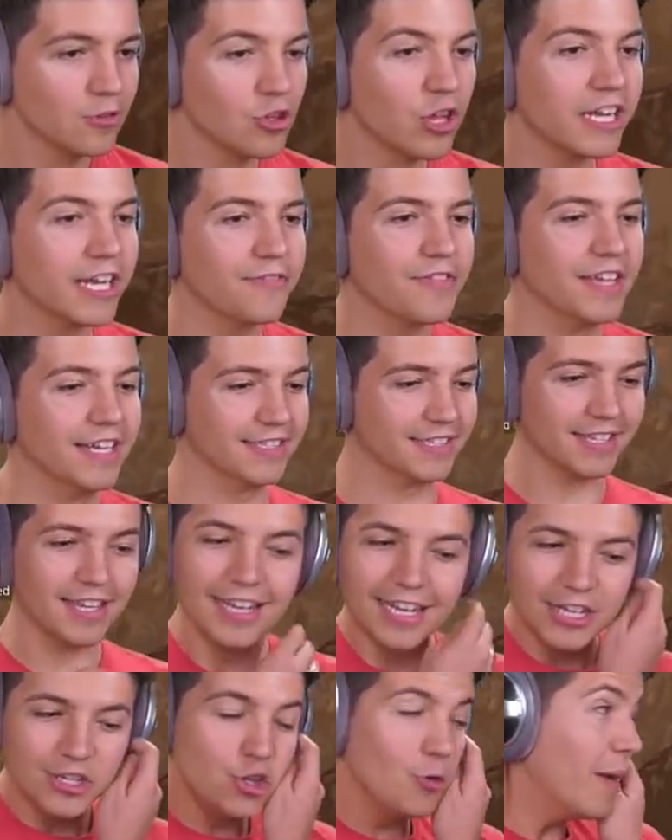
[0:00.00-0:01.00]
Look at this.
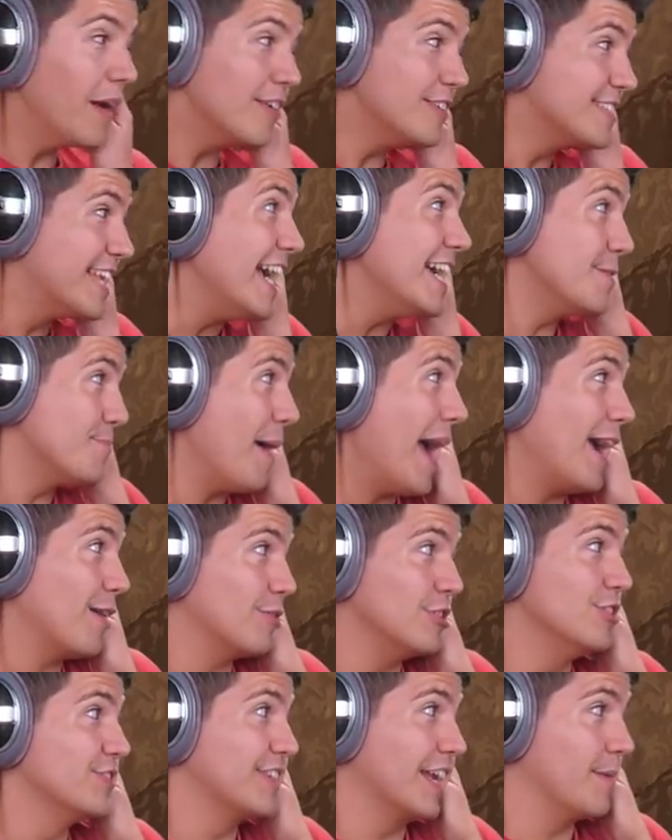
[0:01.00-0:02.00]
You better take back
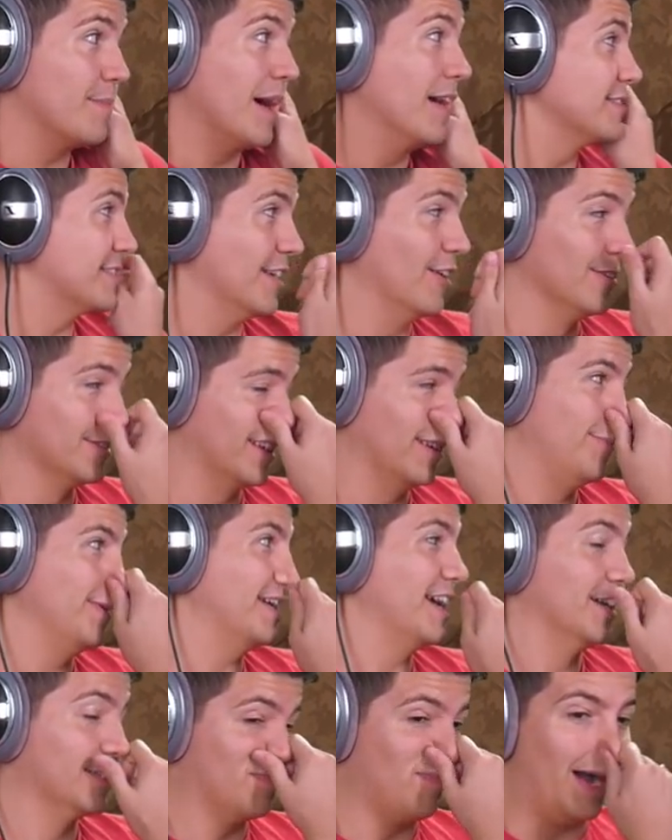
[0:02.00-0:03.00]
what you said about Tilted
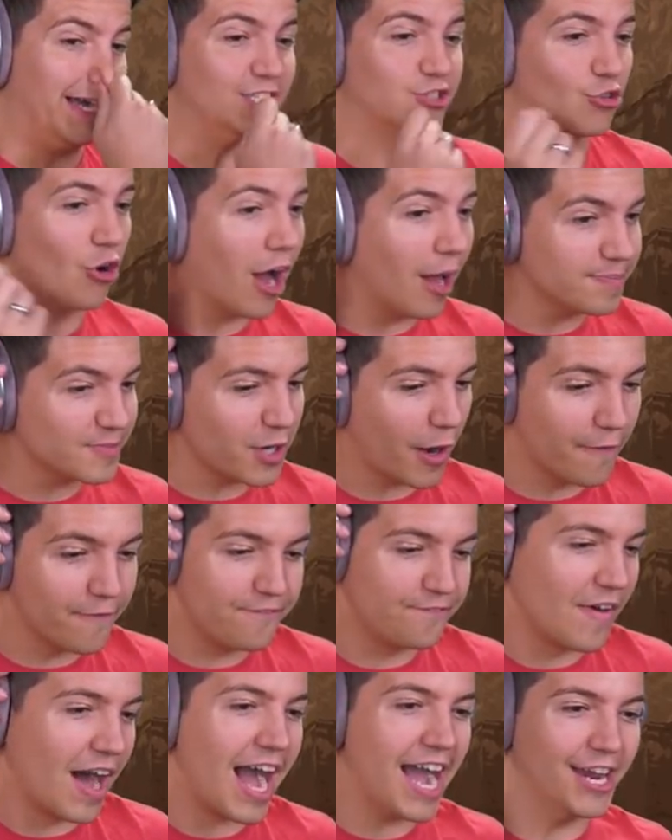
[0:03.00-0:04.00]
because my drops are
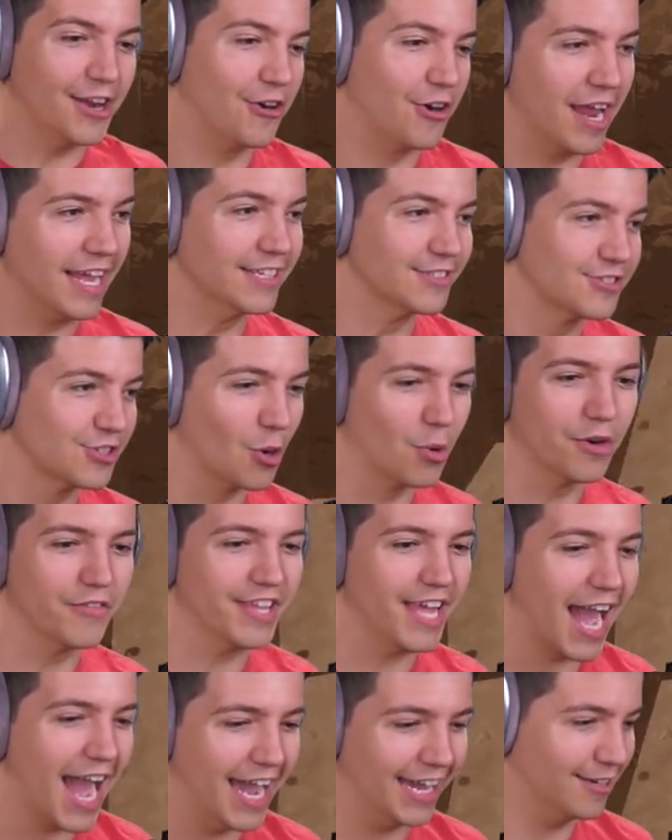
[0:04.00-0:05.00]
fire and so are
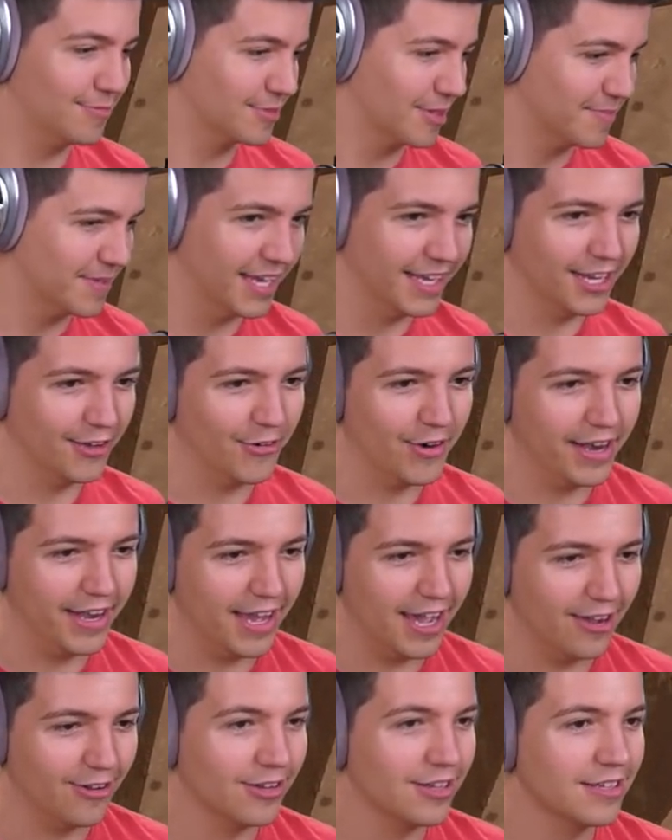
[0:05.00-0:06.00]
the items I'm getting right
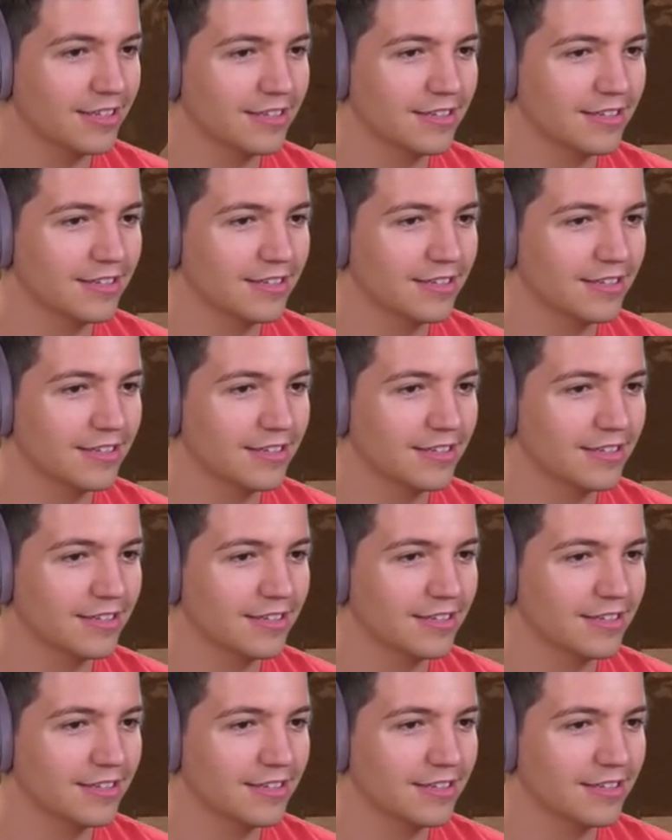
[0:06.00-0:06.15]
now.